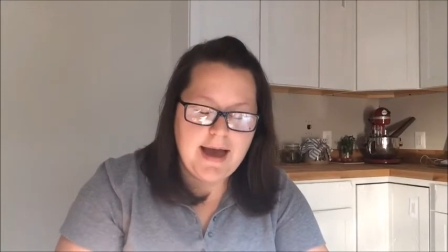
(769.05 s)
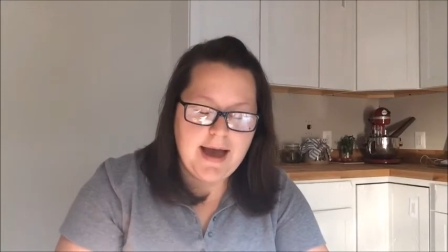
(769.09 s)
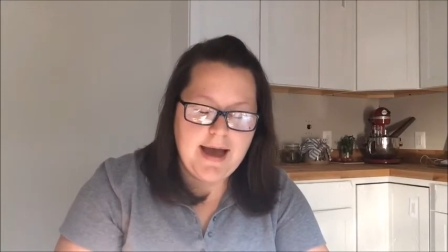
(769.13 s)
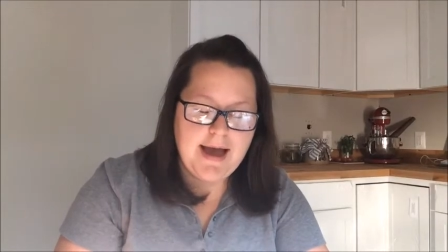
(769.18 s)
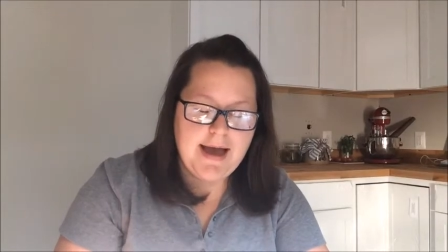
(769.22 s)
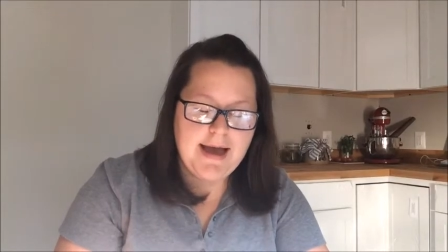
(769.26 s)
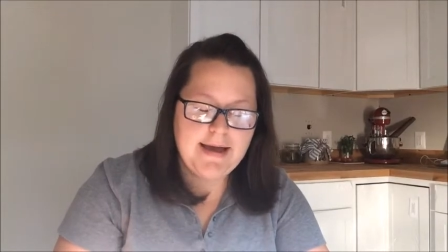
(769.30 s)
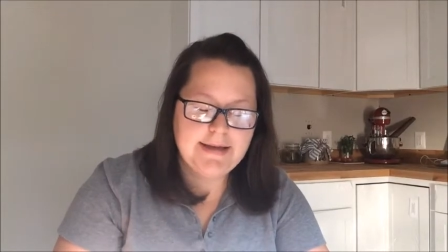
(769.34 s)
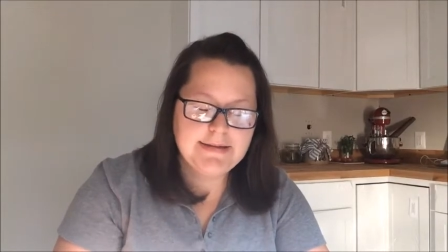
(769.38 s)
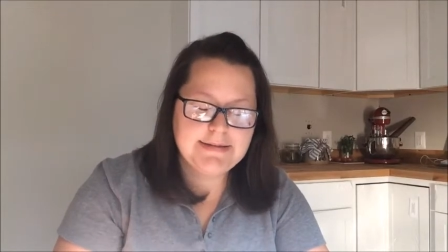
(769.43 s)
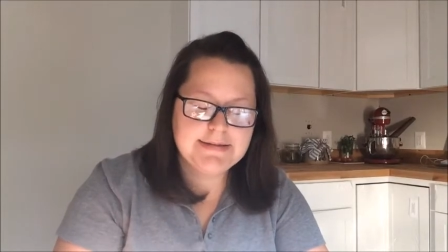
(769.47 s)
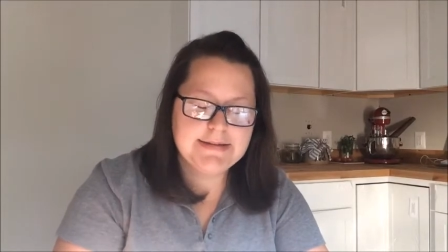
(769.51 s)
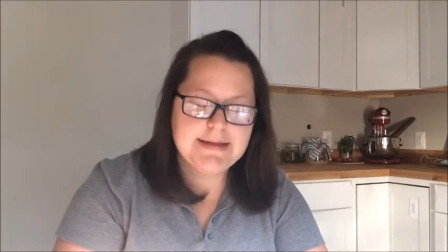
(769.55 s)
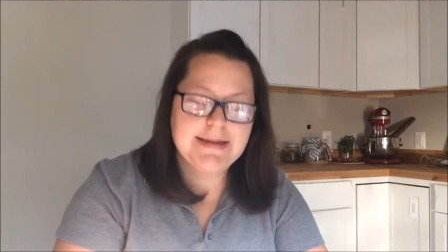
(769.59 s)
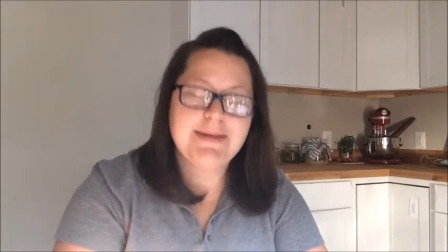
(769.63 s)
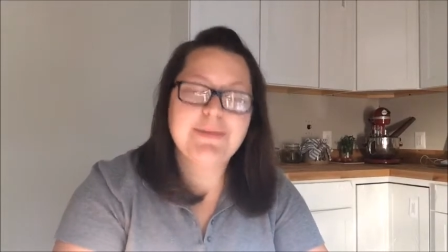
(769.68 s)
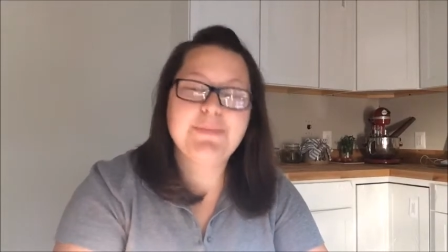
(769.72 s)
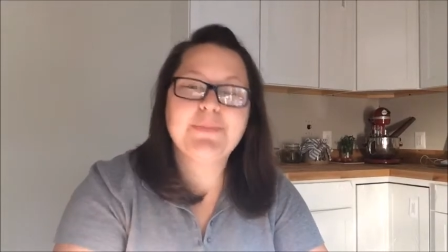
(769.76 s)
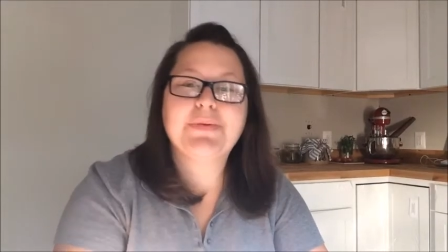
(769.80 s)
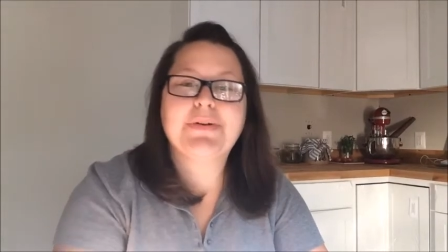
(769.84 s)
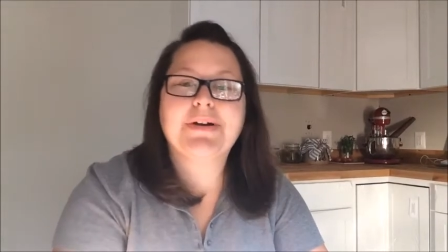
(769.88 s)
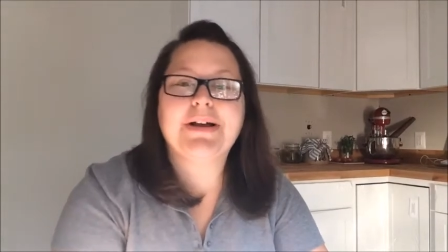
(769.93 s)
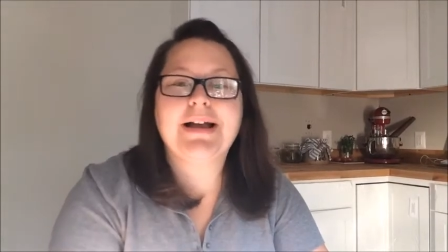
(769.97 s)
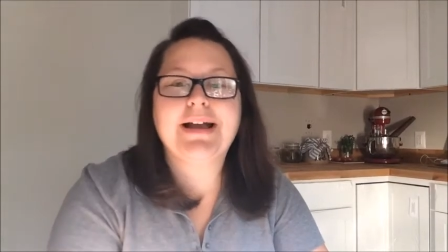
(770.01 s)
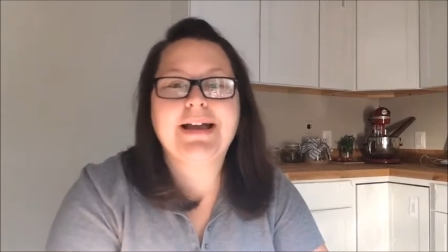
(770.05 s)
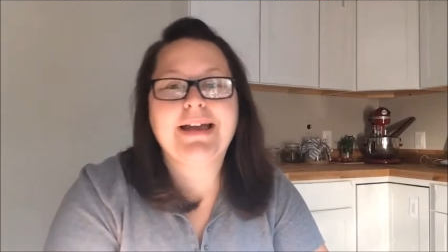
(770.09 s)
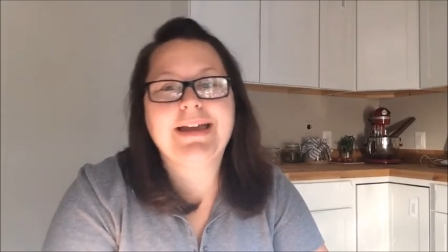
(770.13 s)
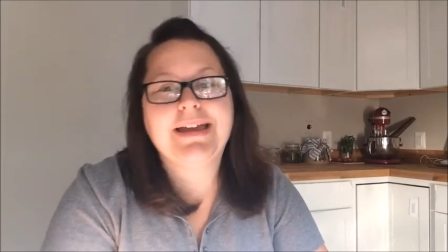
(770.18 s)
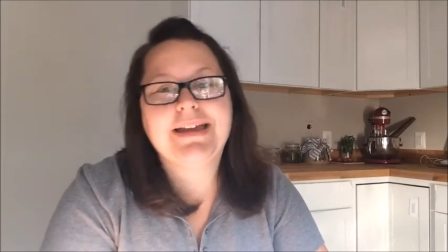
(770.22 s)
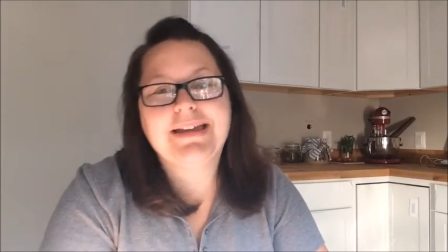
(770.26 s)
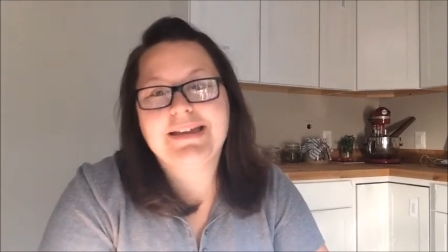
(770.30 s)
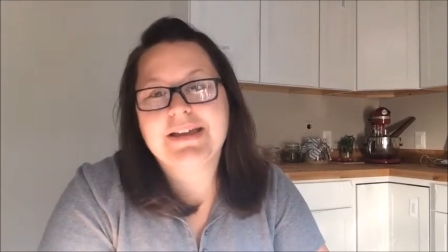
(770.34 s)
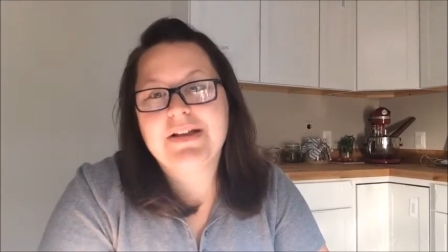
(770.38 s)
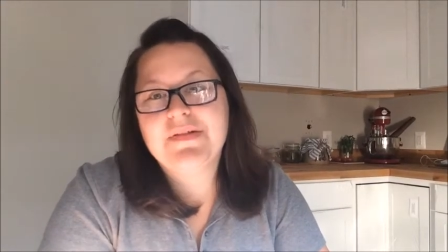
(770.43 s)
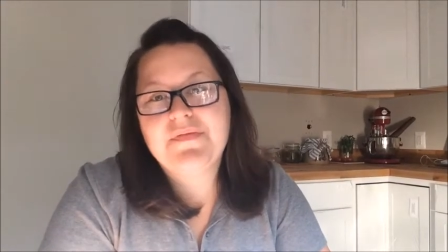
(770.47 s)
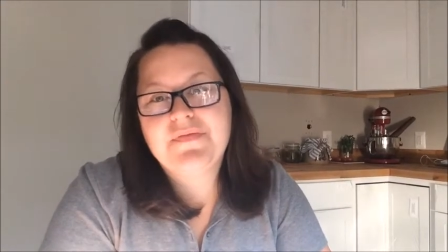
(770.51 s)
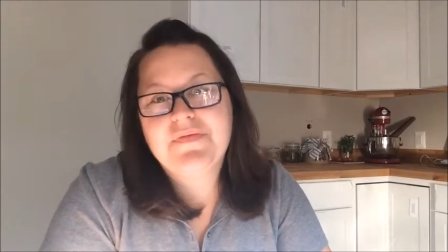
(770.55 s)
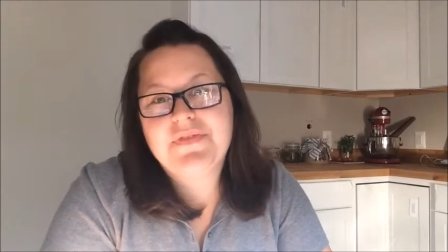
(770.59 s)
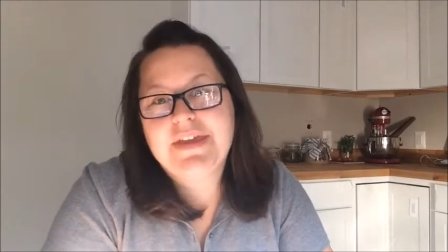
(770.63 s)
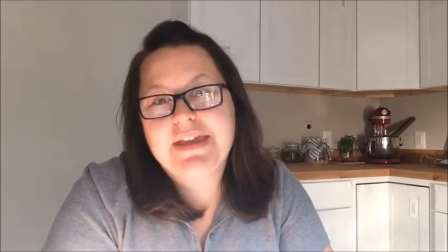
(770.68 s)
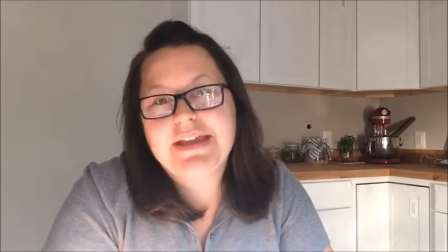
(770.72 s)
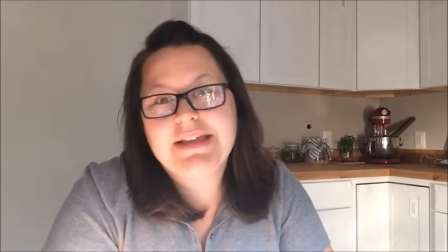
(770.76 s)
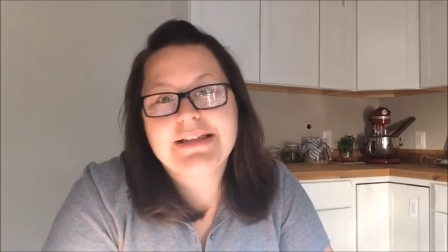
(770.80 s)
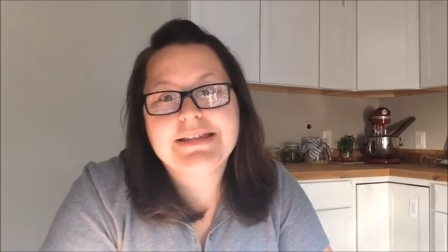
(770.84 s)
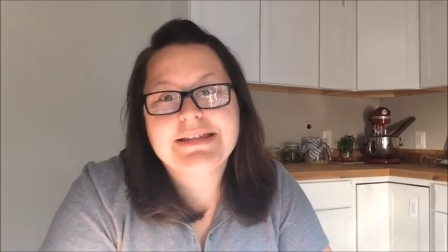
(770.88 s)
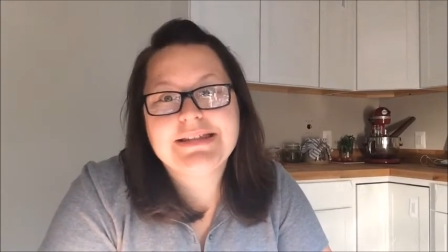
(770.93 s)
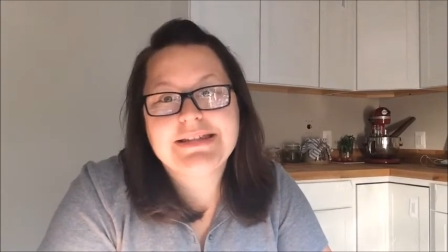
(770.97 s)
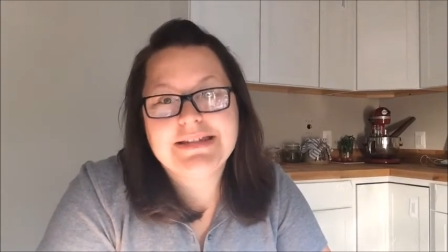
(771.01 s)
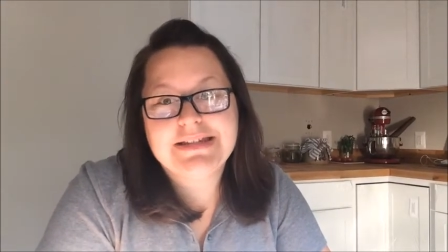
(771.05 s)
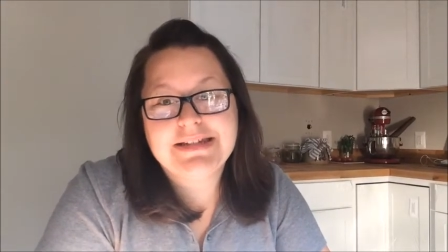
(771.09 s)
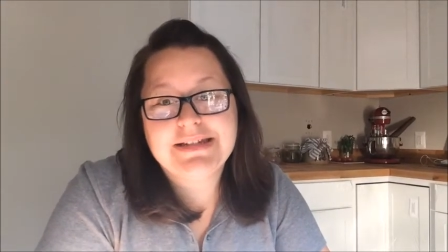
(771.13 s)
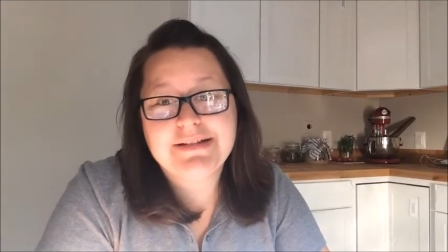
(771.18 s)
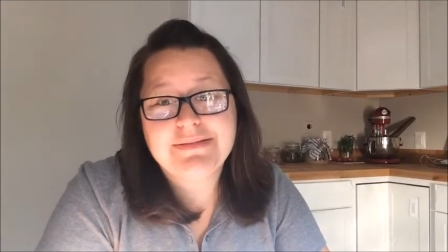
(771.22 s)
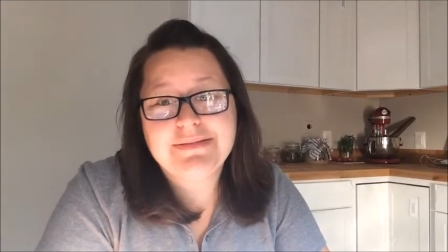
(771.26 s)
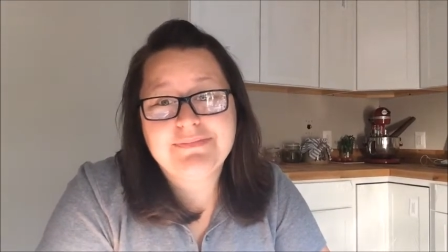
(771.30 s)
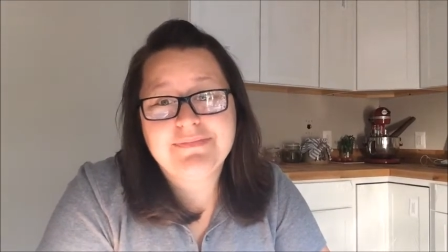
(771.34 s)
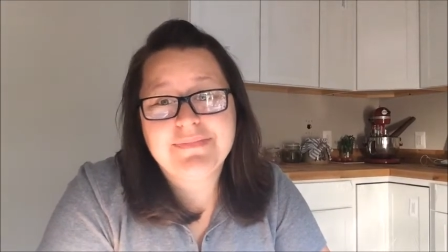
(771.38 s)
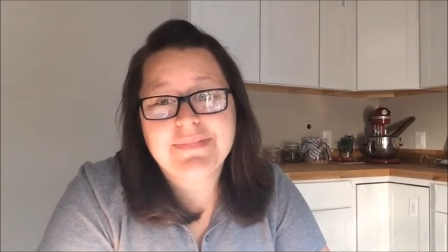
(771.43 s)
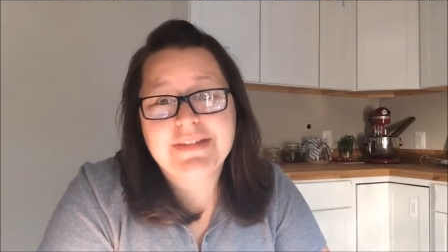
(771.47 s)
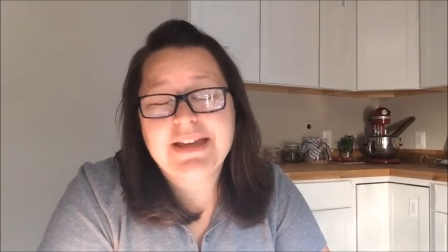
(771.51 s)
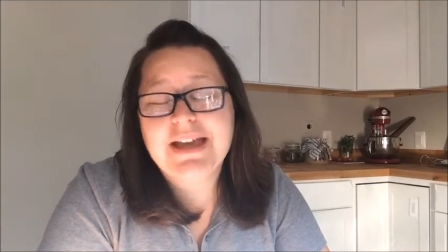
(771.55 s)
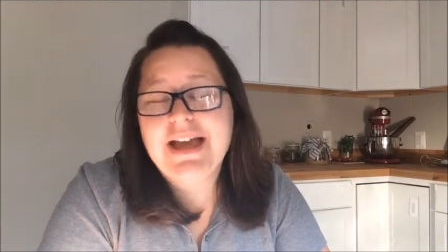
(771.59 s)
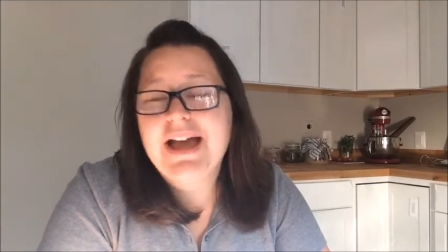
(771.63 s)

Ask and pray and give thanks to him.